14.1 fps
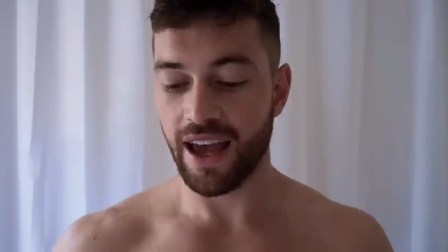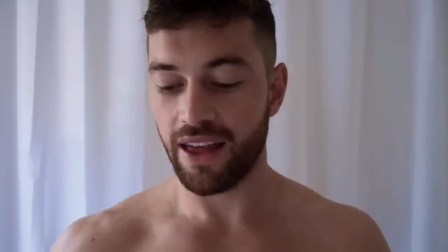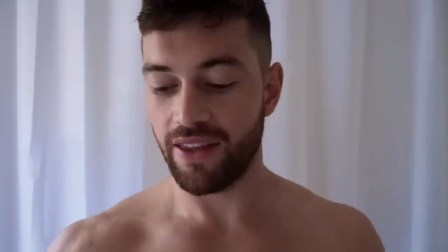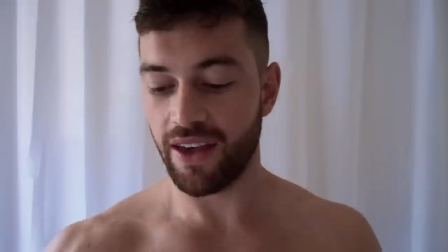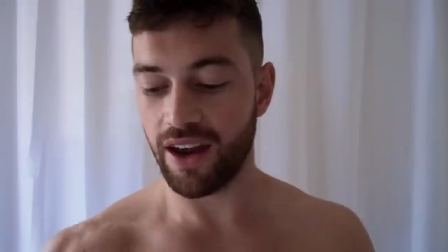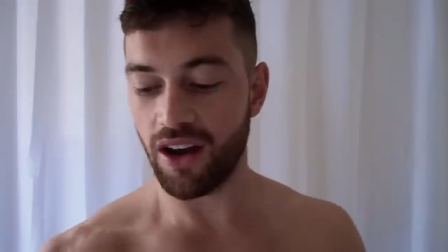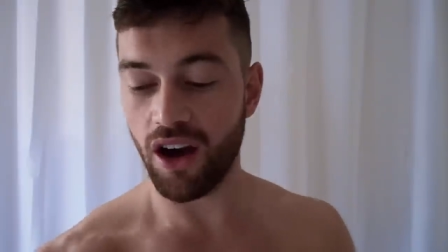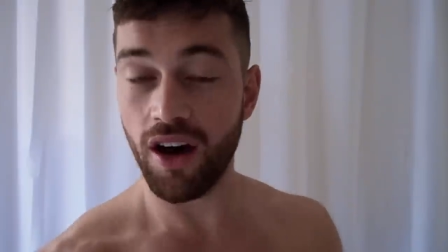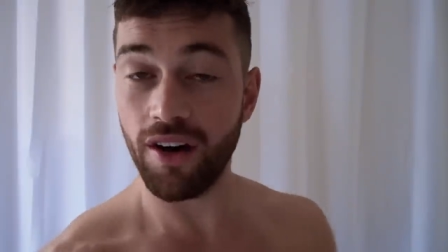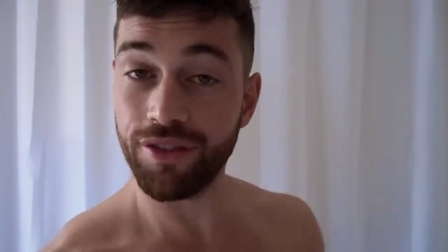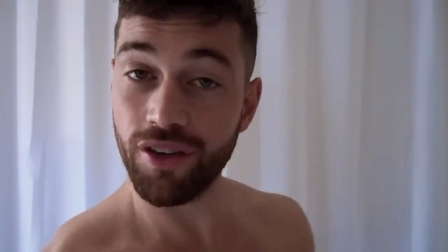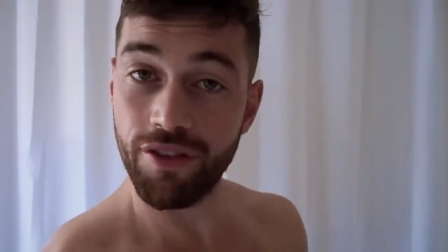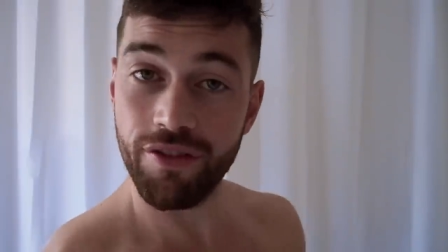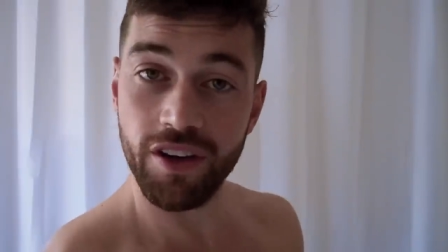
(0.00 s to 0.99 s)
and then
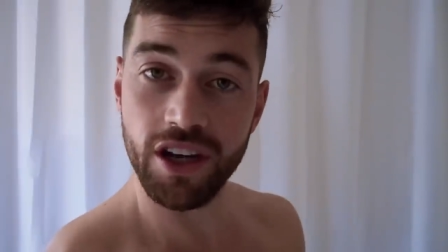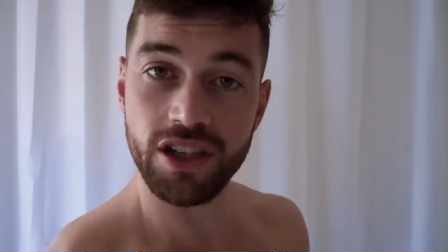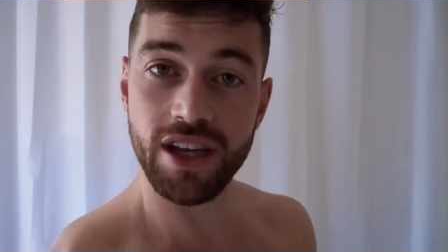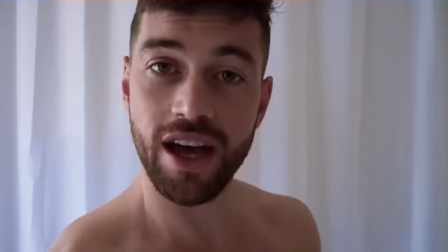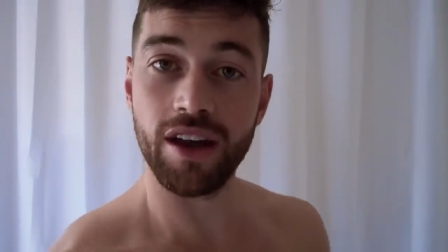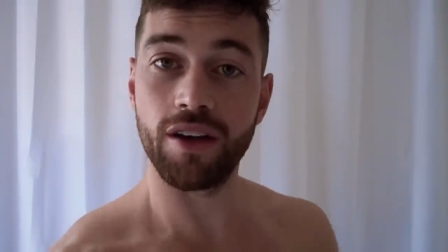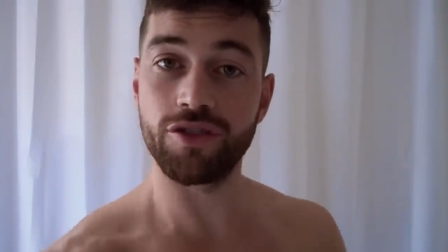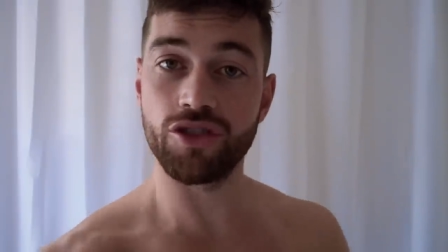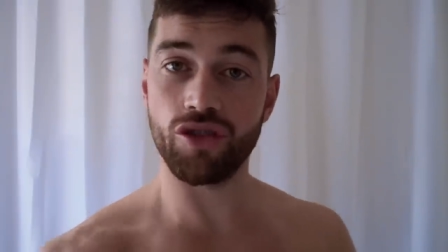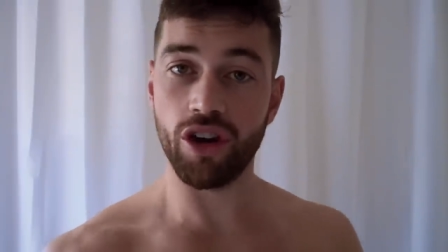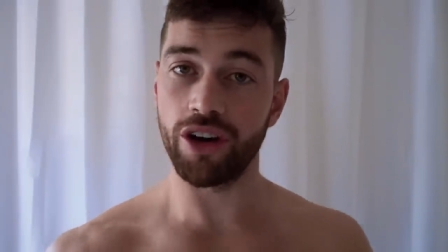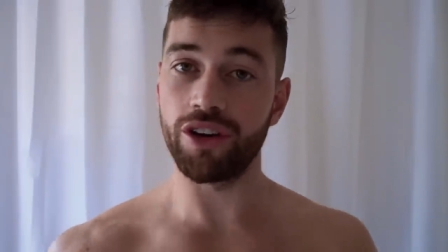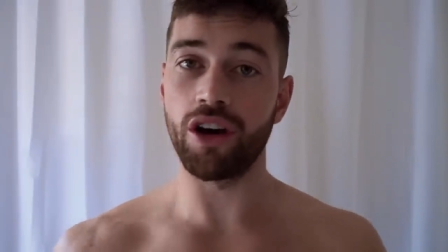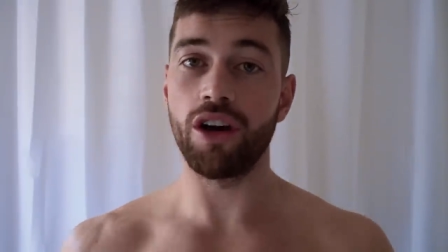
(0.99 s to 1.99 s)
after I finish that and I've
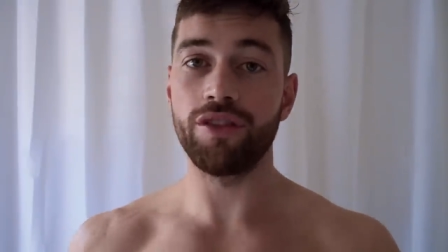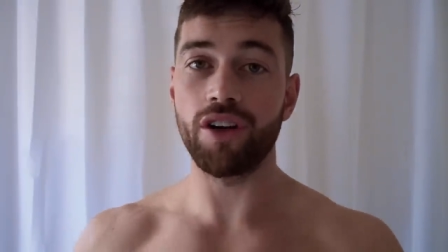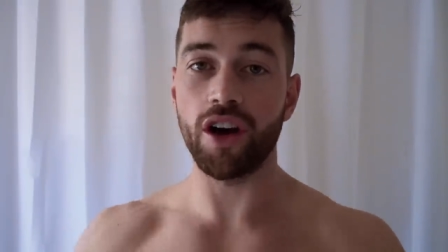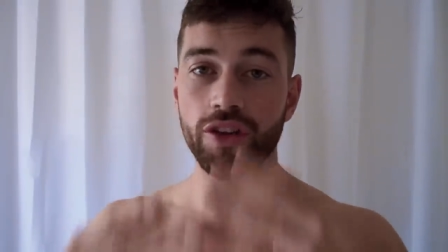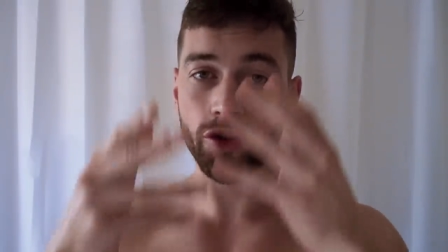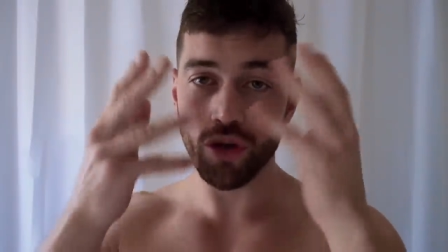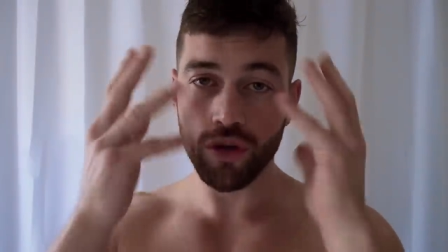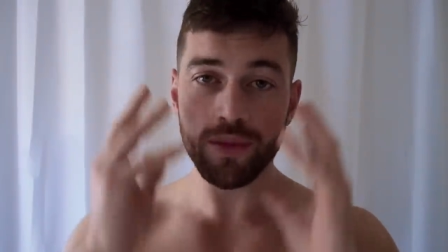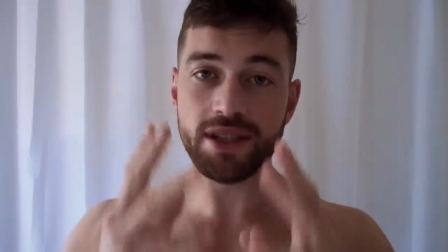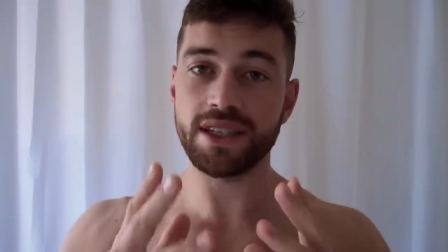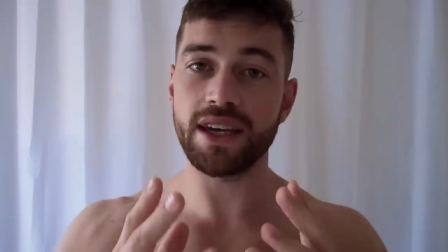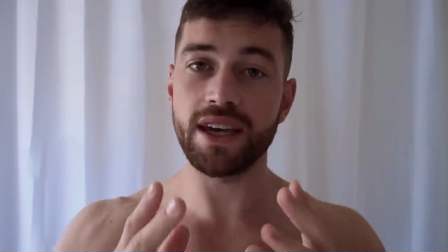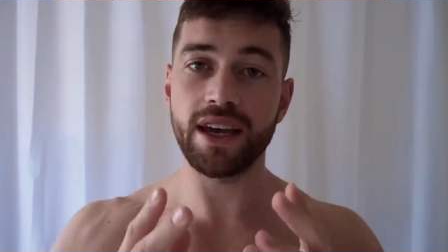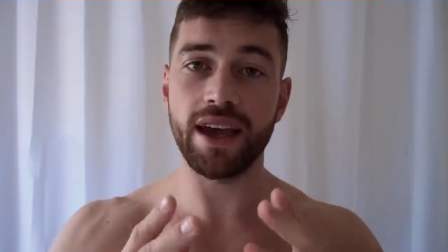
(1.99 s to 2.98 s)
dried off I do my
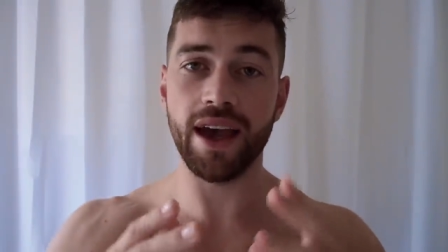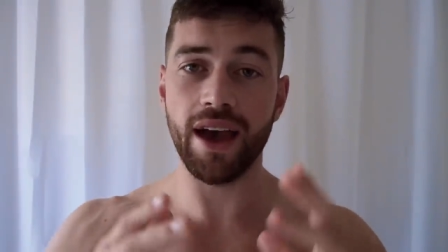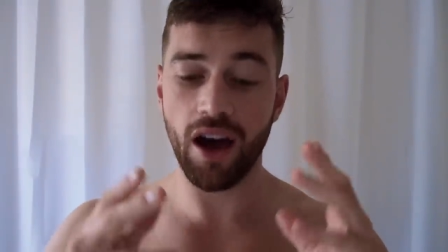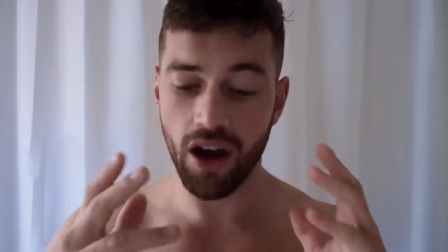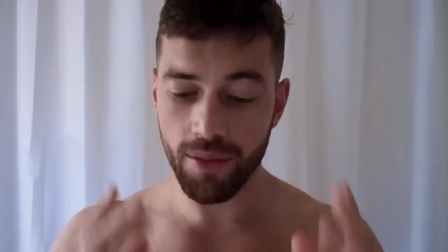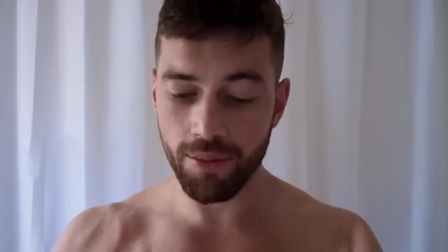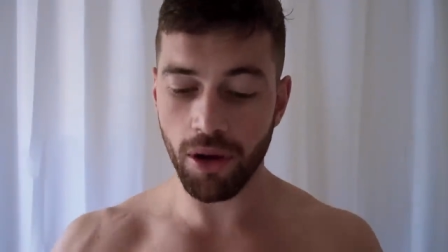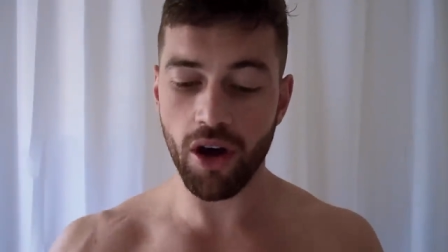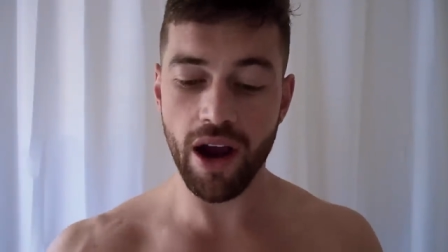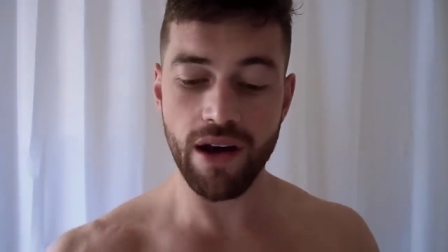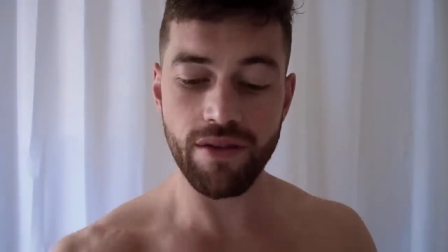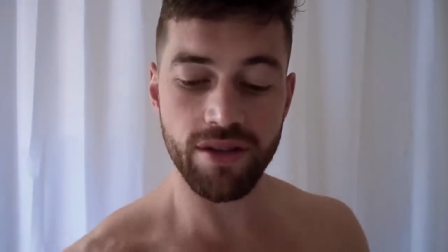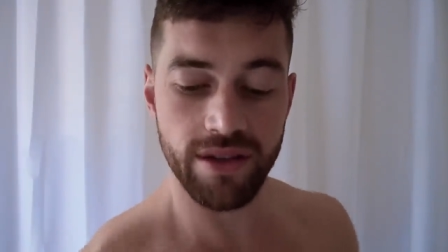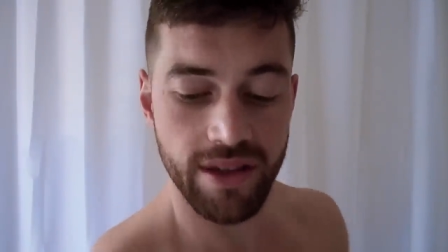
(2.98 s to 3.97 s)
skincare I
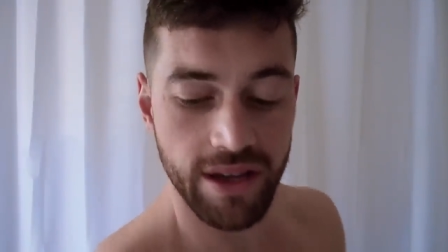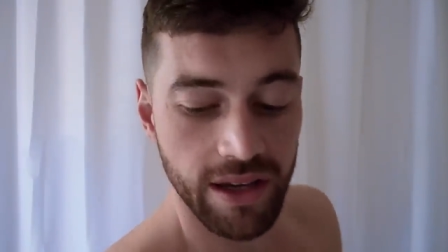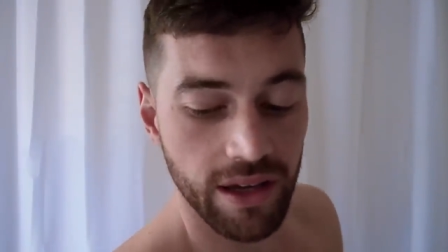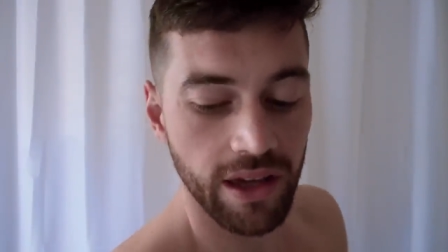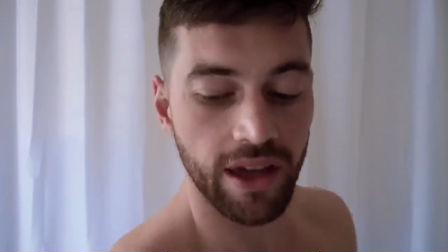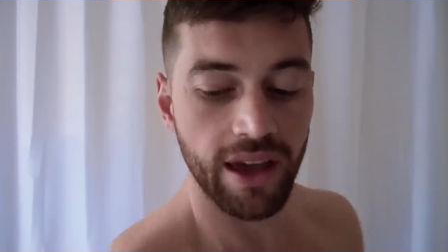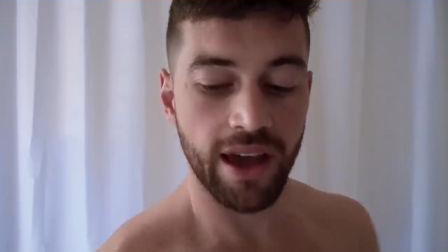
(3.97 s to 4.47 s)
apply everything